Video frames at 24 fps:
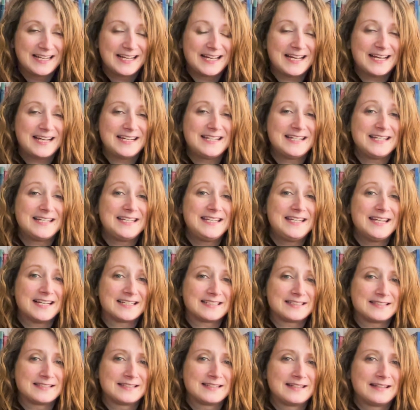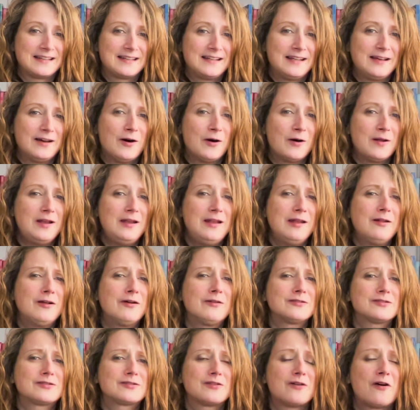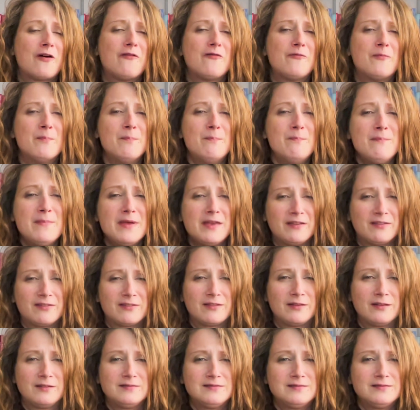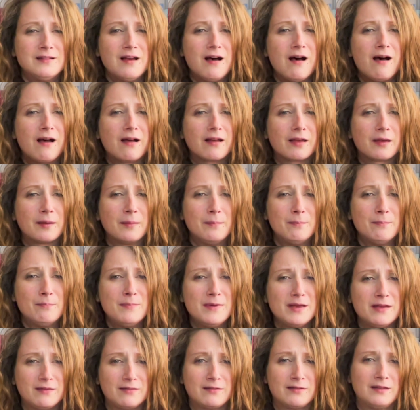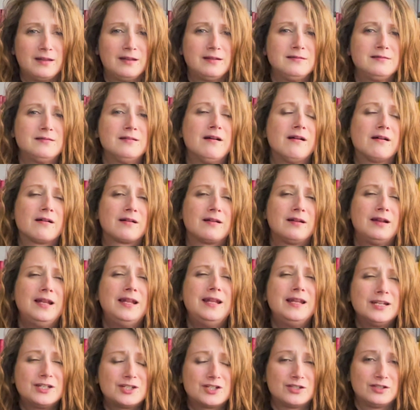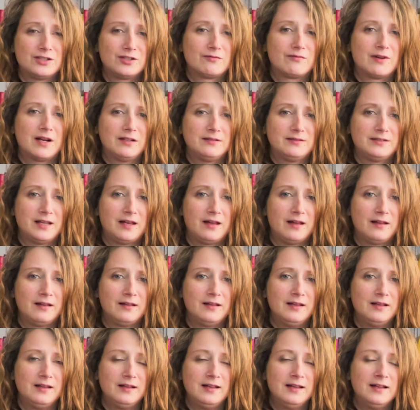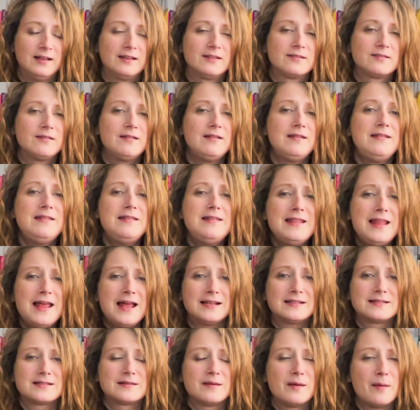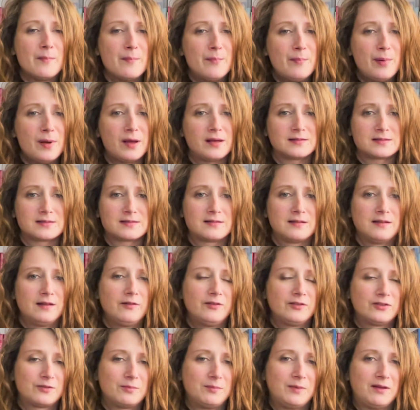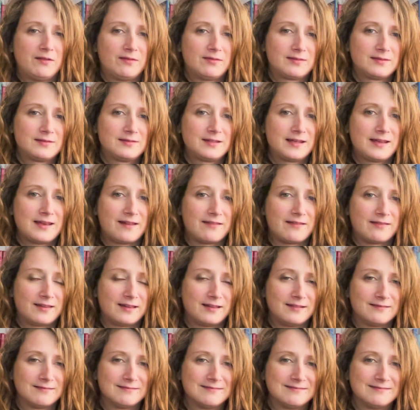And yet, there are lots of dark myth and dark legend around her. So let's bust those myths together.